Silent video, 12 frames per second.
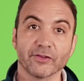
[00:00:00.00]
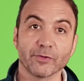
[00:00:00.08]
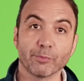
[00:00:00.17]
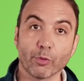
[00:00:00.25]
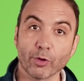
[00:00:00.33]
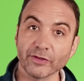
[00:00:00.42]

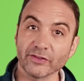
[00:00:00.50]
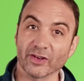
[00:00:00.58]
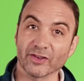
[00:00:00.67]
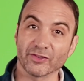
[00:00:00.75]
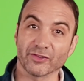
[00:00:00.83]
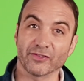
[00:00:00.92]
important to
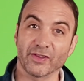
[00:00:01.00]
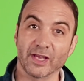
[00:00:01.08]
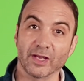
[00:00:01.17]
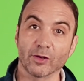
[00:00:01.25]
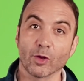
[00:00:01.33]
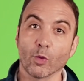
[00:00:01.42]

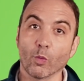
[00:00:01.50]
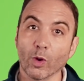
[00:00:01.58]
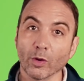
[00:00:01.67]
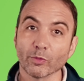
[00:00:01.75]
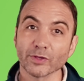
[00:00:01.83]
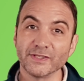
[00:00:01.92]
understand what
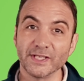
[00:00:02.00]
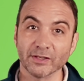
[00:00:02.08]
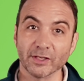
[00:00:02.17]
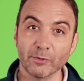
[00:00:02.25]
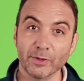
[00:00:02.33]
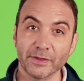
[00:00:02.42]
we're
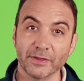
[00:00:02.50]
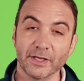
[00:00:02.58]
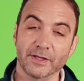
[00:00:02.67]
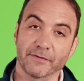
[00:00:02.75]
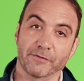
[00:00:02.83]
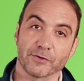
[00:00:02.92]
dealing with in
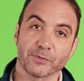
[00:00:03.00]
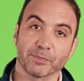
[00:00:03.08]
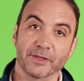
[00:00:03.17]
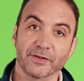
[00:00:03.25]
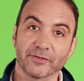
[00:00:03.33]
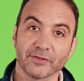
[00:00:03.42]
the first
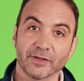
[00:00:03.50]
place.